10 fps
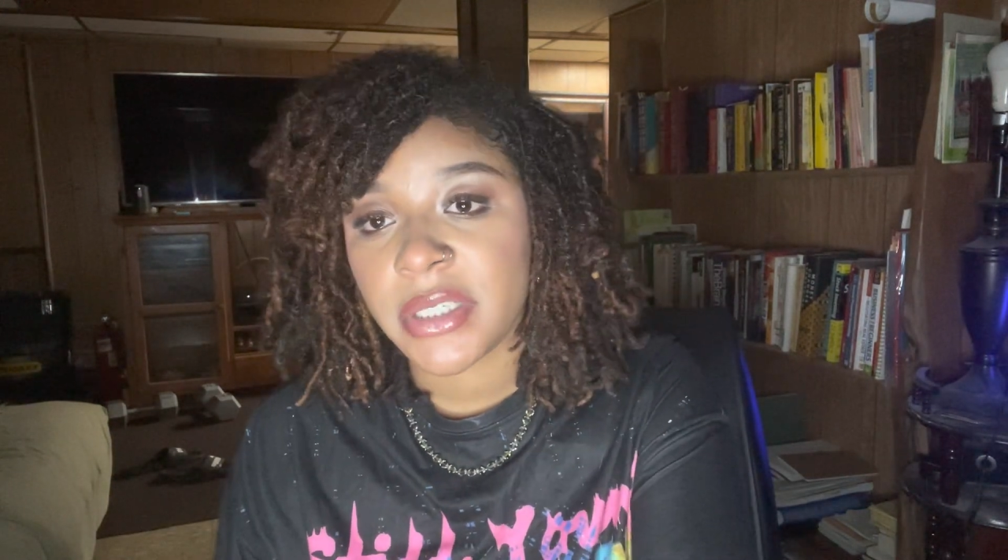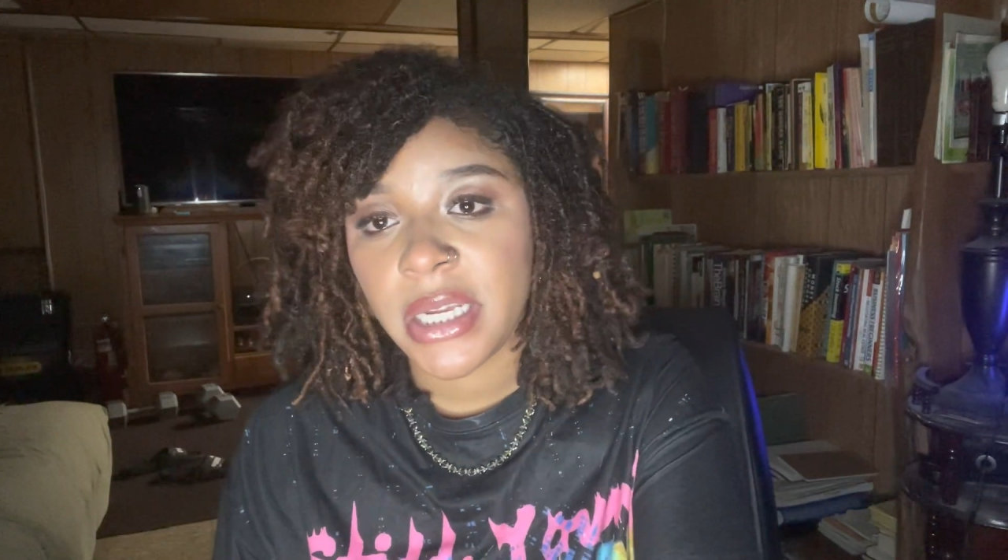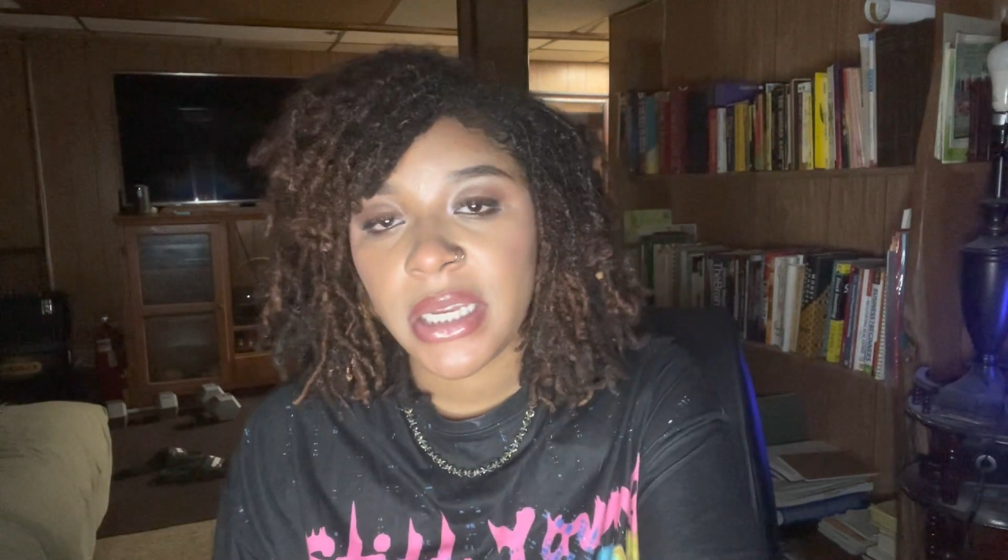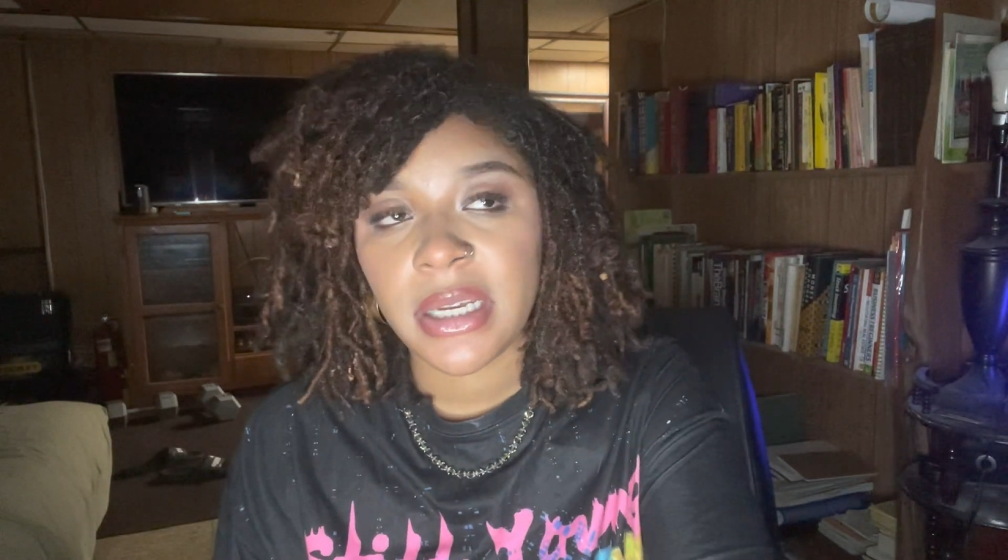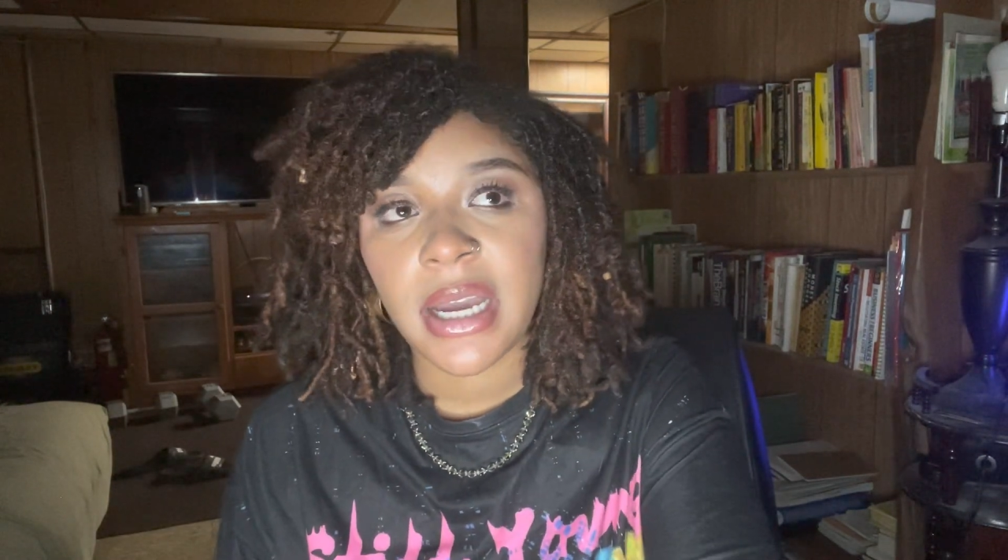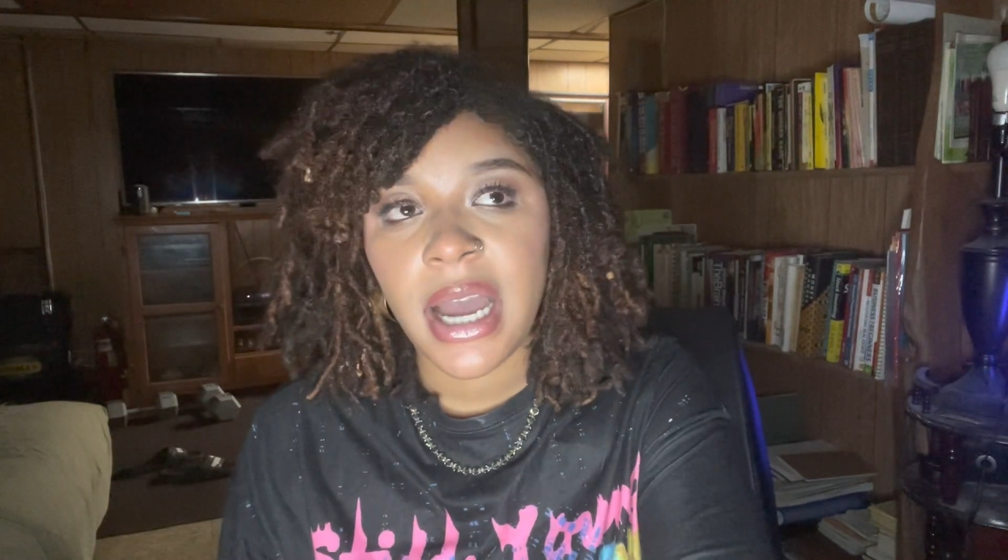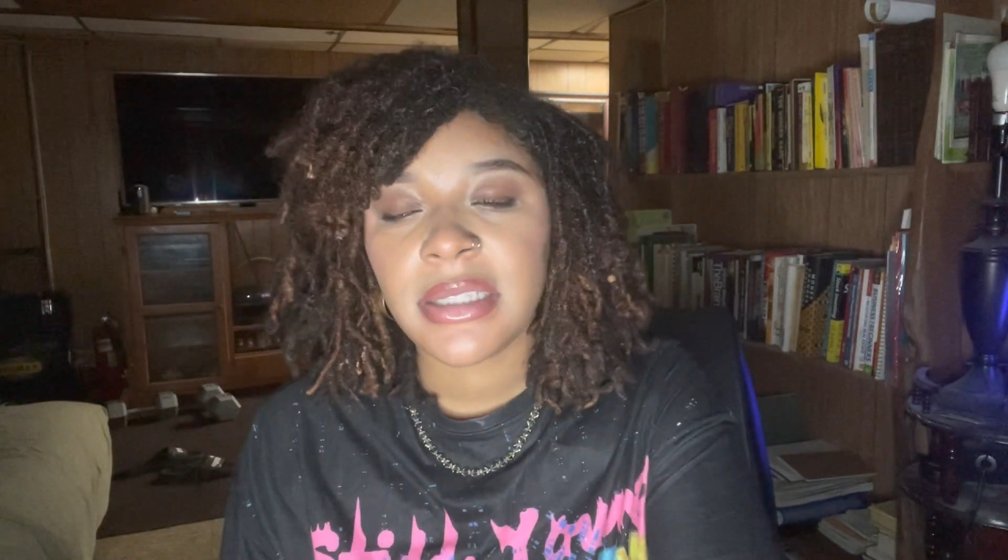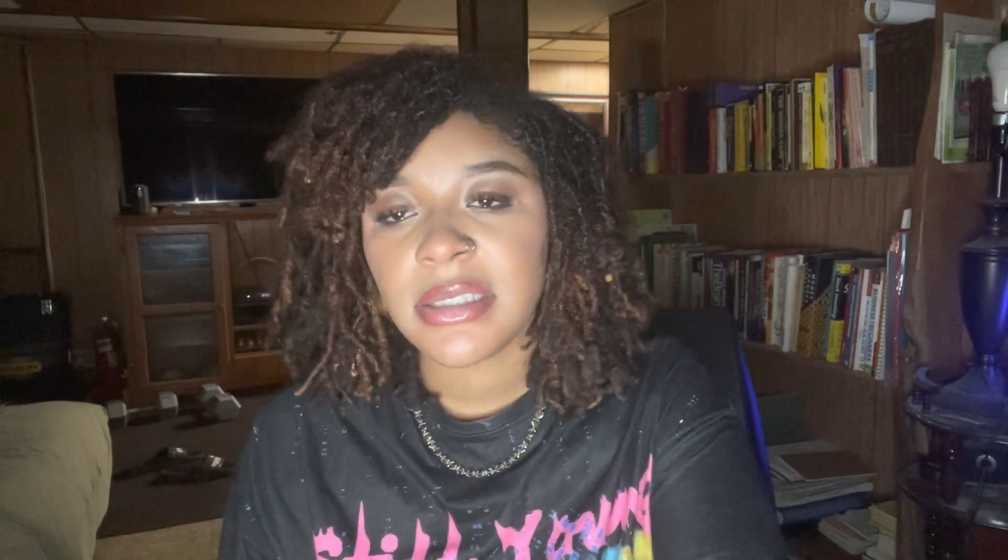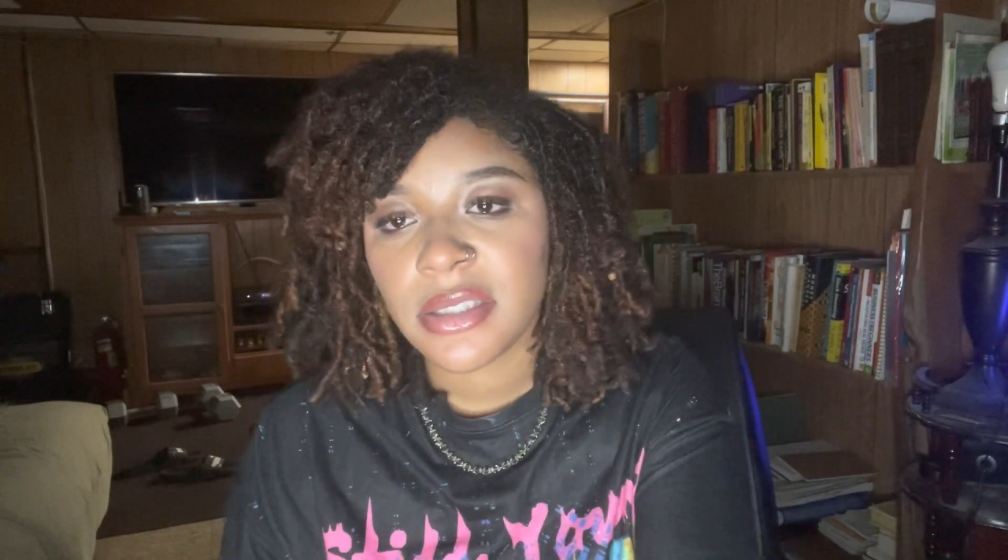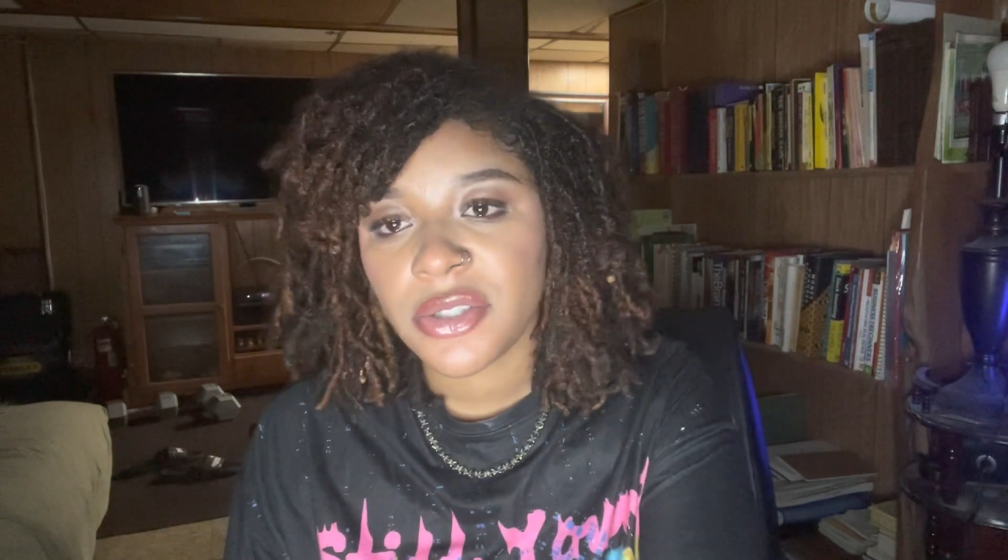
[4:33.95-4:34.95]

And God doesn't